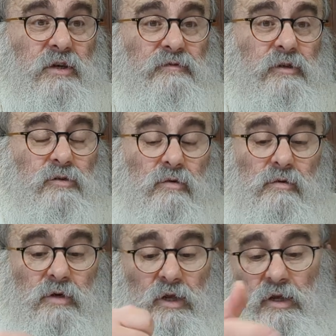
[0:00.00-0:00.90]
have to
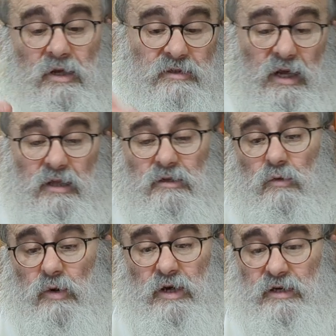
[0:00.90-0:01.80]
do, tell you
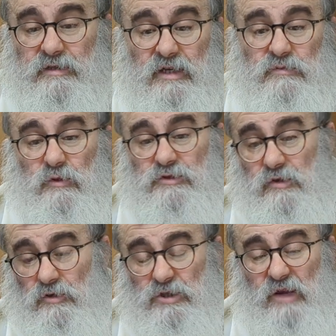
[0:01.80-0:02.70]
where it is, what's
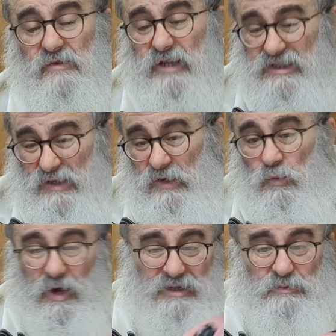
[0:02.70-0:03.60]
kosher. Even if it's in
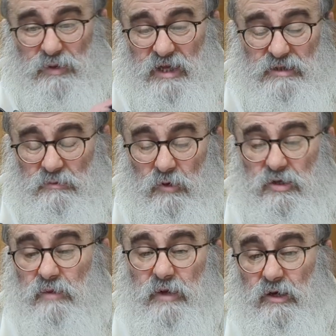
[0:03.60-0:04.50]
one place, in
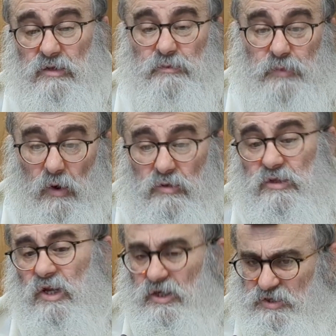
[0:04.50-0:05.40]
Mokem Echad both,
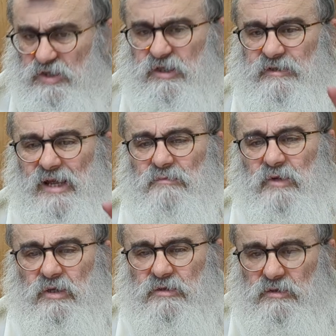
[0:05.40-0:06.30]
she's a
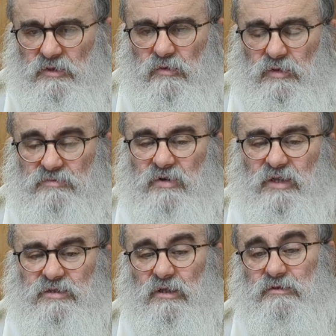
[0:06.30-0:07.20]
Neman, you could
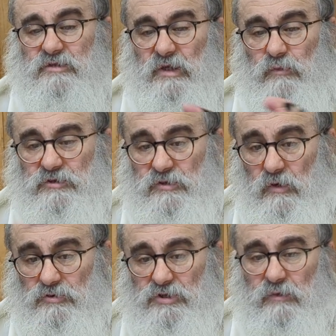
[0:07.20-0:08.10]
trust her to say what's
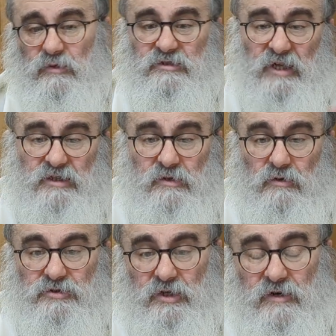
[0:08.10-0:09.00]
kosher, what's not
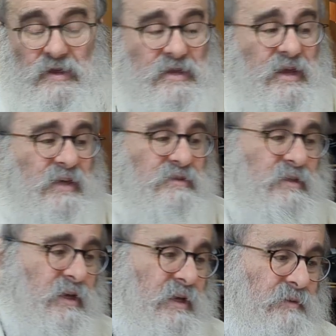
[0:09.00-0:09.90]
kosher. As
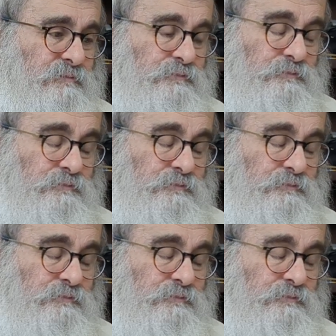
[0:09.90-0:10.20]
the